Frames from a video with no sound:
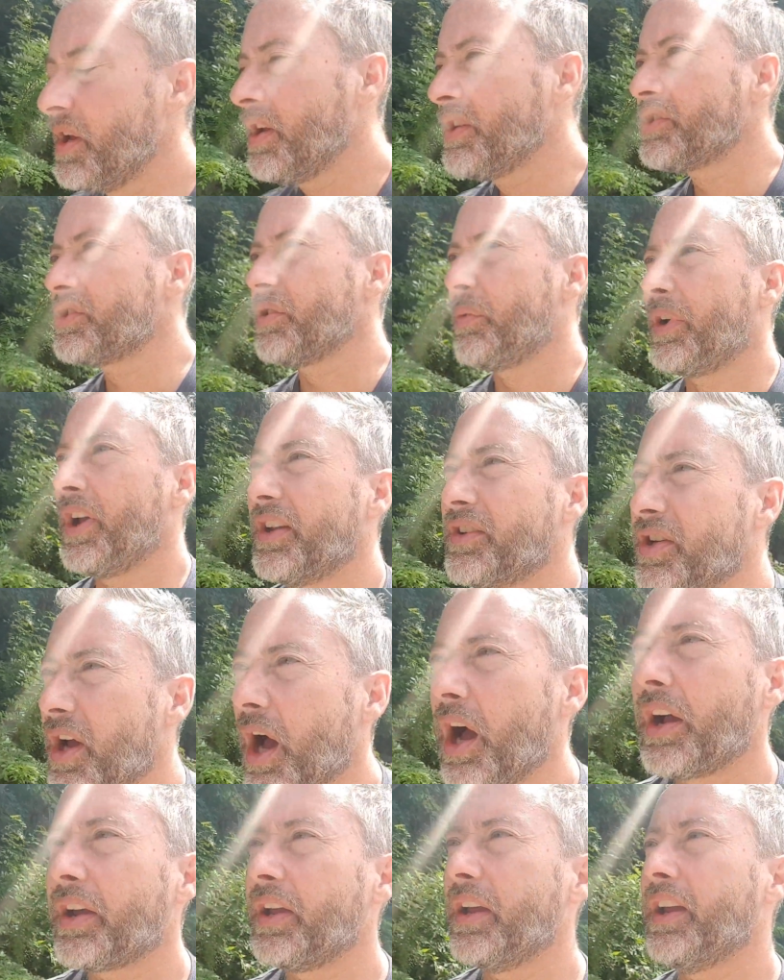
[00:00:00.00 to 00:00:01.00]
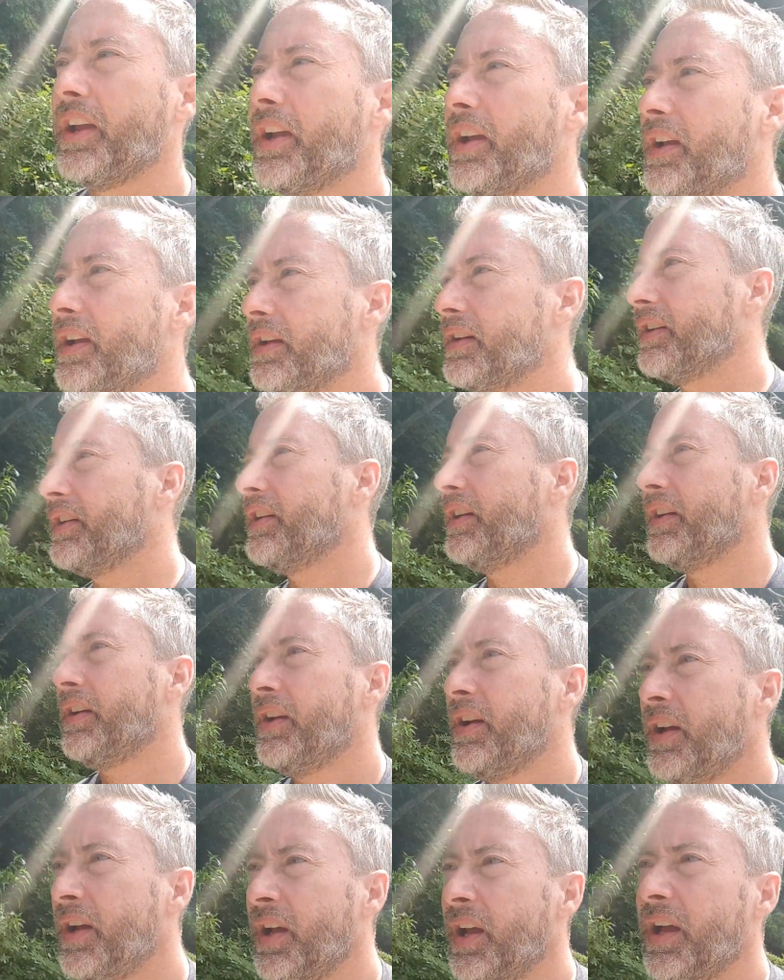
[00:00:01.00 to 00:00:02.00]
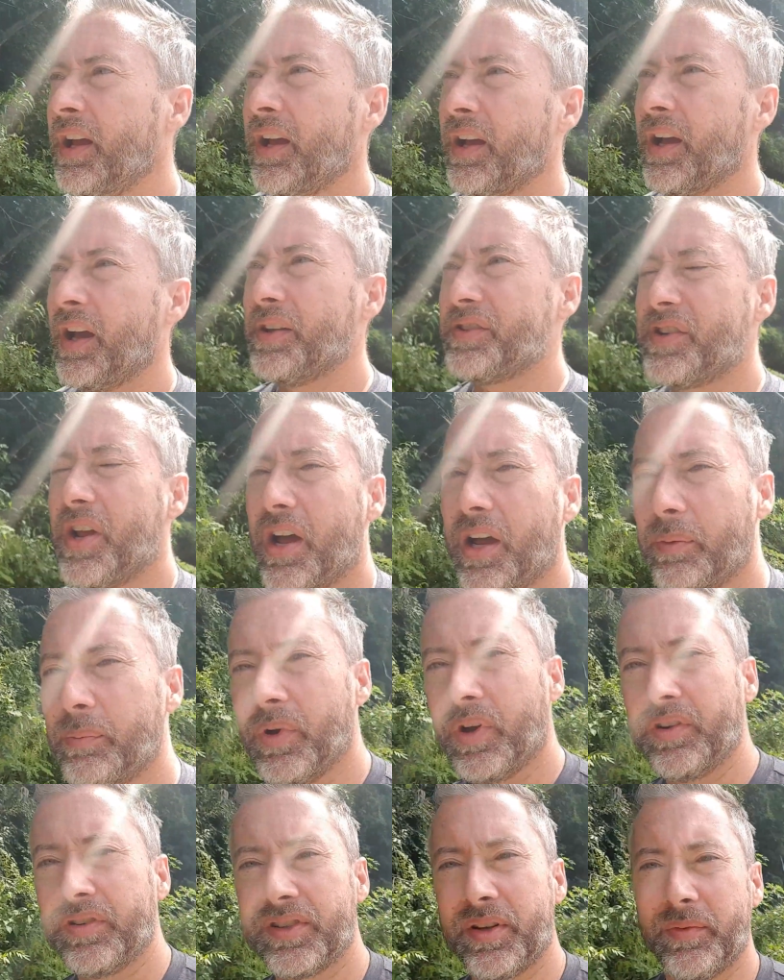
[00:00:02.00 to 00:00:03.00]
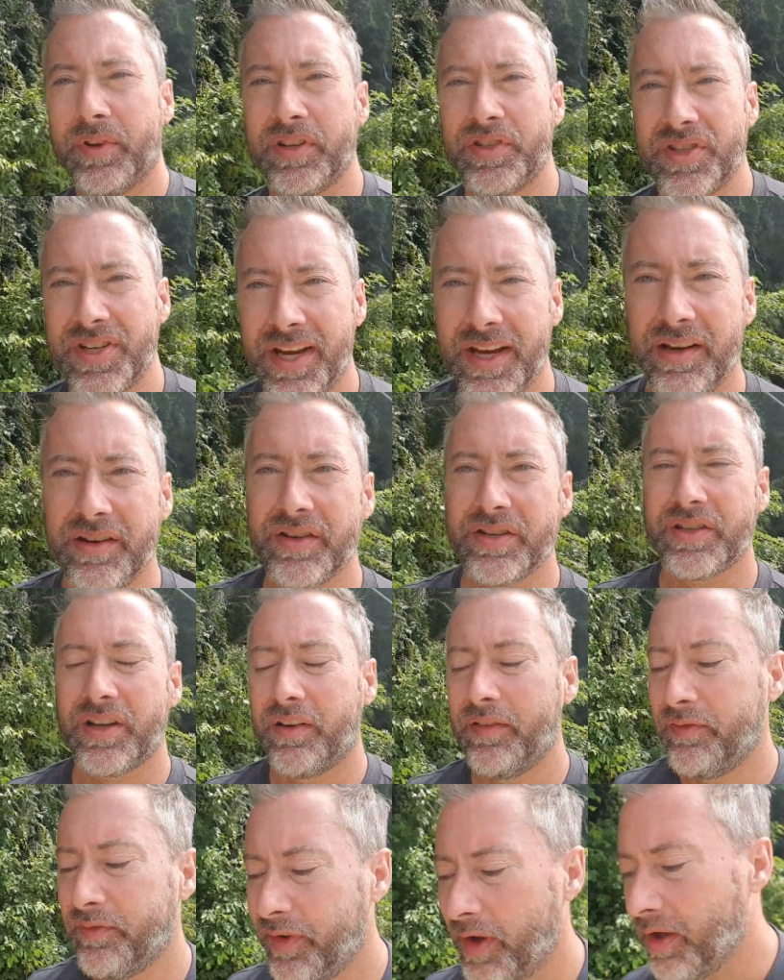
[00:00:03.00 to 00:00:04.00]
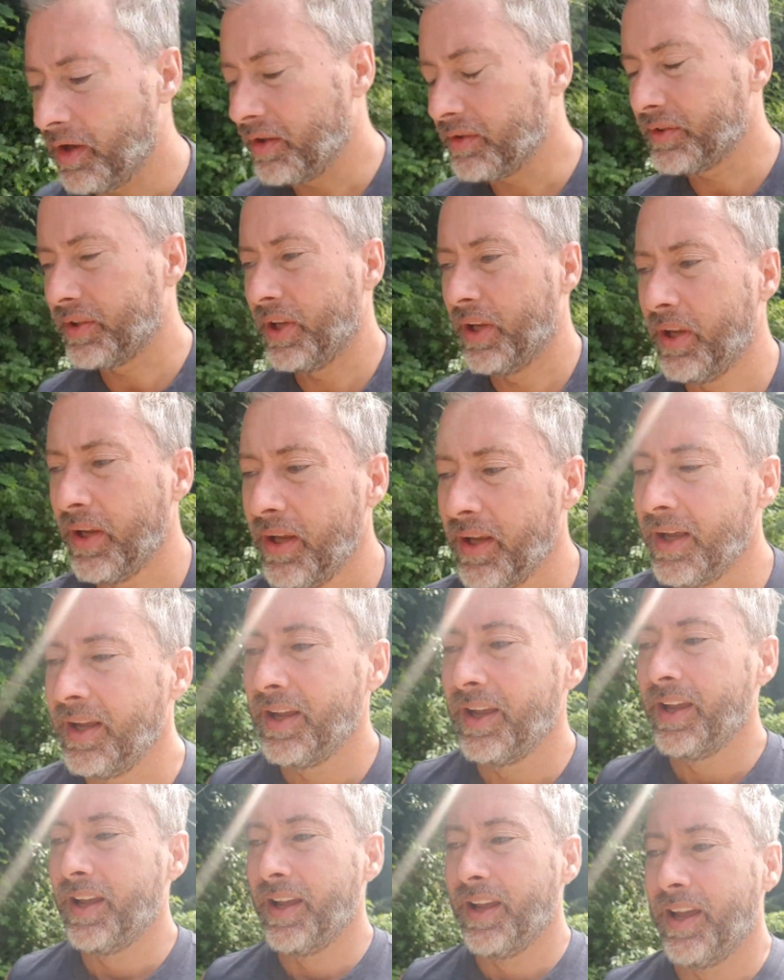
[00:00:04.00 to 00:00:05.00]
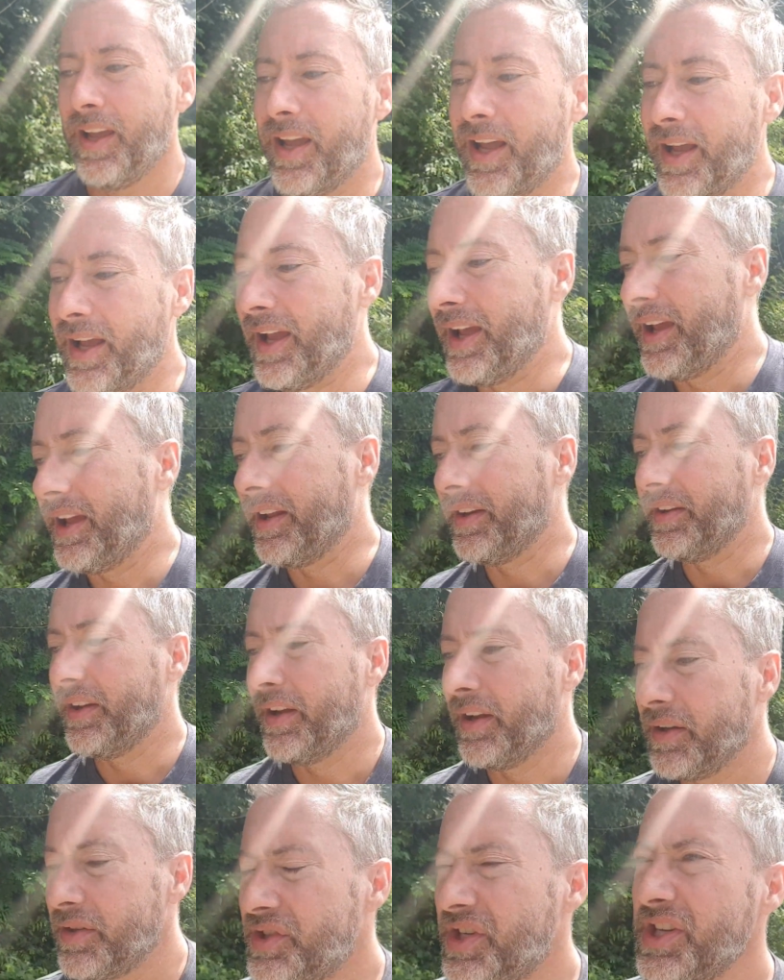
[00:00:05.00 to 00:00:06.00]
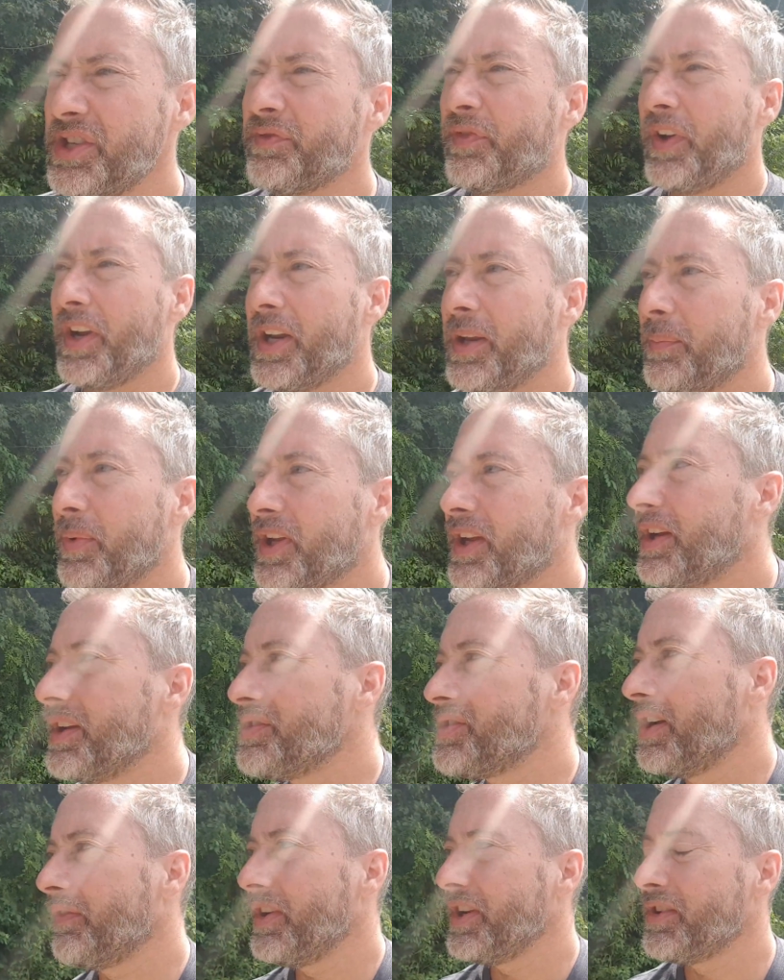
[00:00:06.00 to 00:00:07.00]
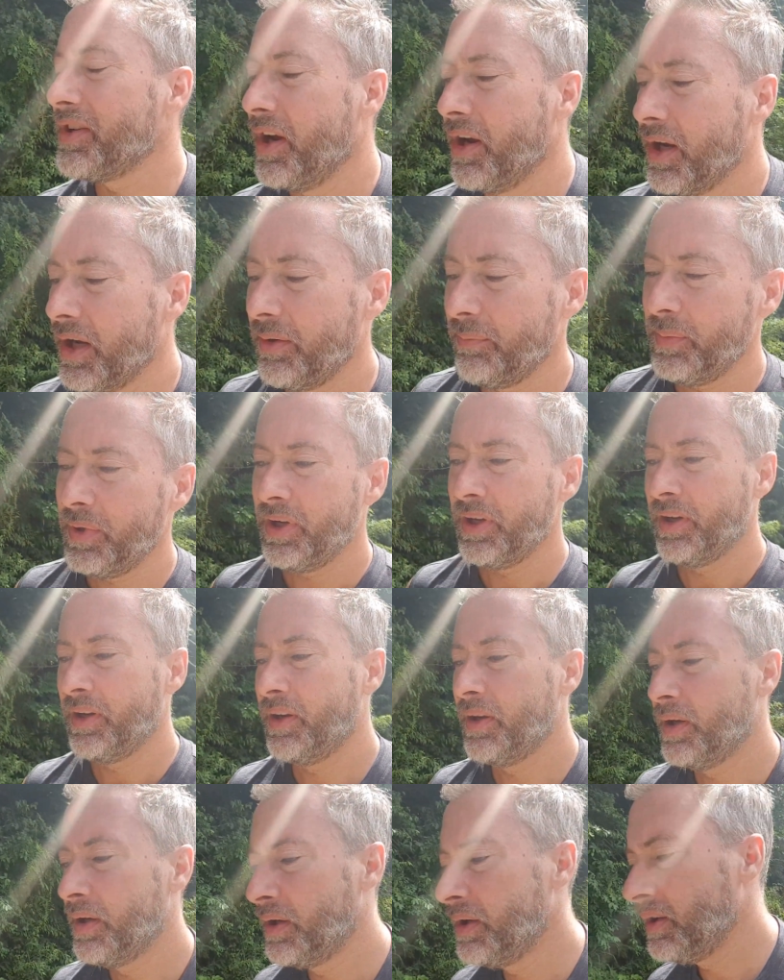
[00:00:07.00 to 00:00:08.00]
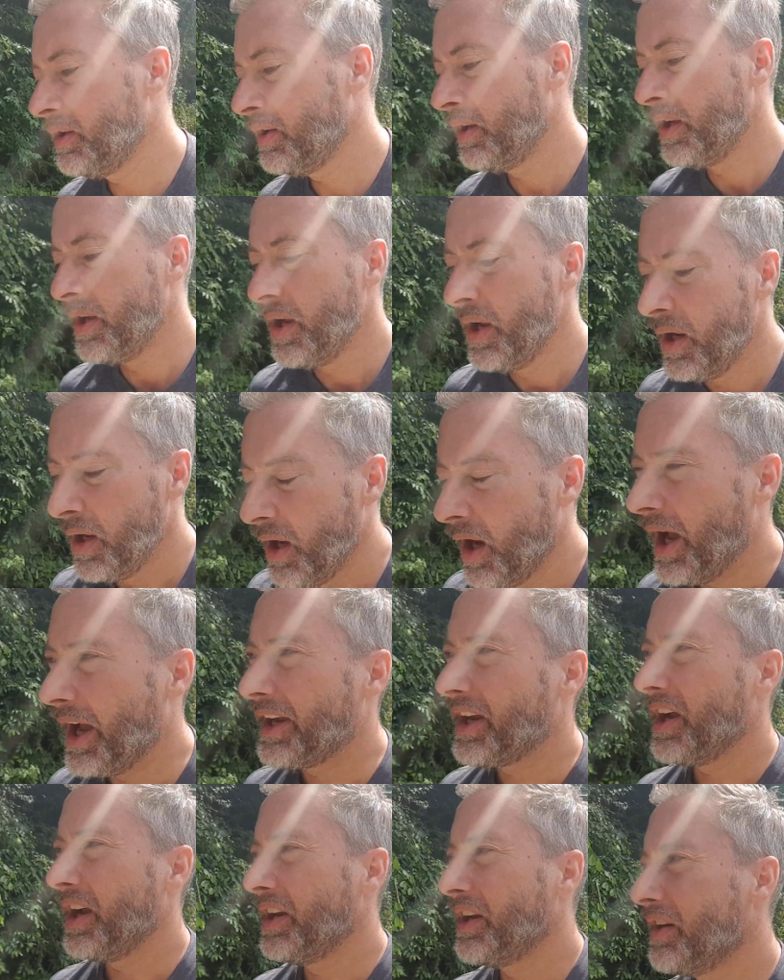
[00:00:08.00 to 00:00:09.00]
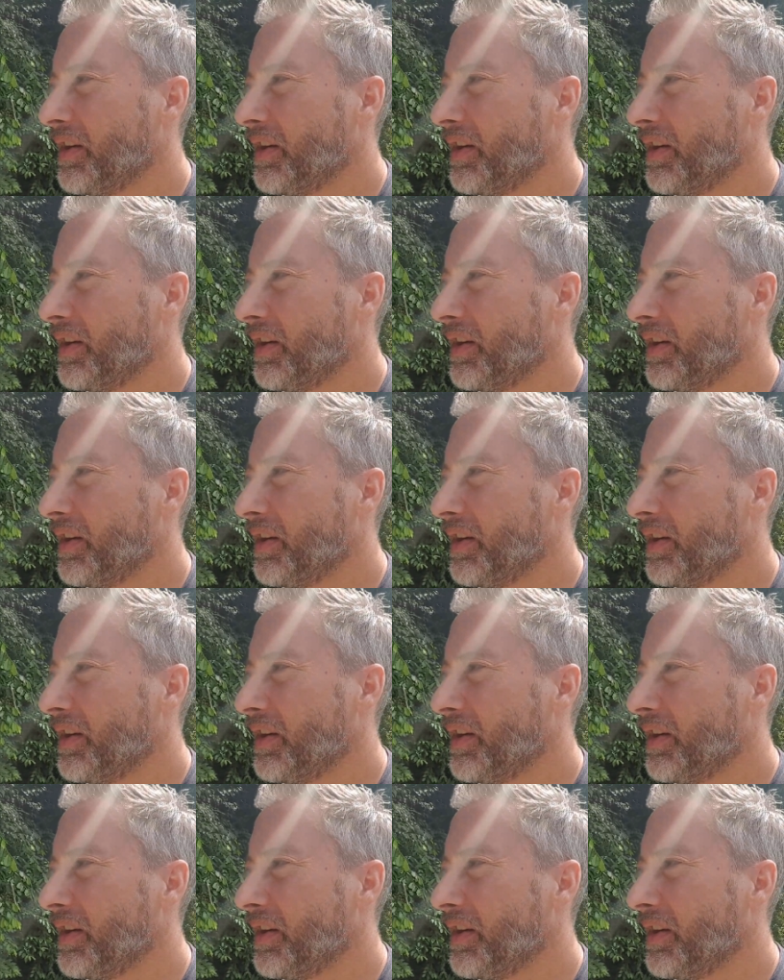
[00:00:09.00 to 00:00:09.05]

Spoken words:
So we got talking, and I was talking about some of the changes I felt. And she's funny, because every time I kind